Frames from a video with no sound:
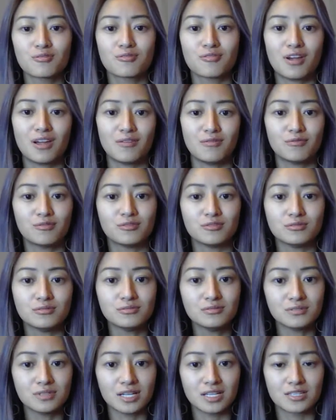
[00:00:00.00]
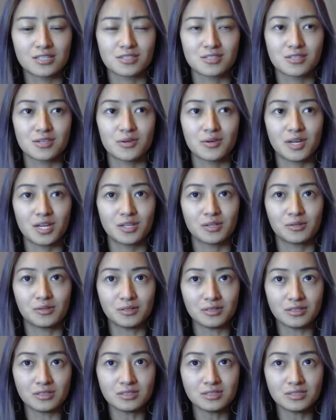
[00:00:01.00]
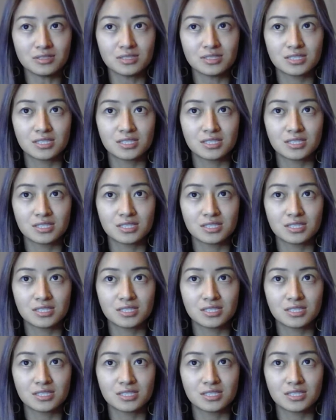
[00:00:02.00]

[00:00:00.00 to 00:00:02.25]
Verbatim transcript: grateful and so in awe,